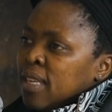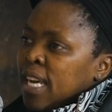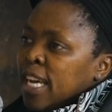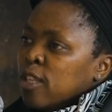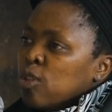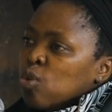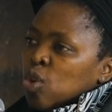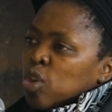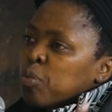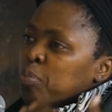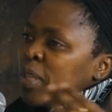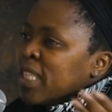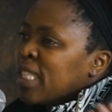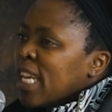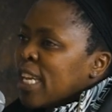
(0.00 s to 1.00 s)
and do not
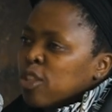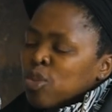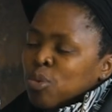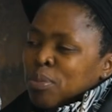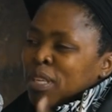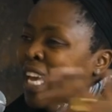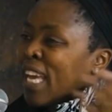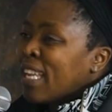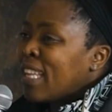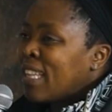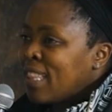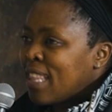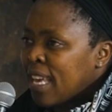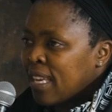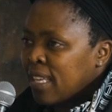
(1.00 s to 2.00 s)
pretend to be
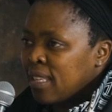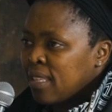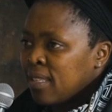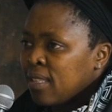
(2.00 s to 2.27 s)
anything.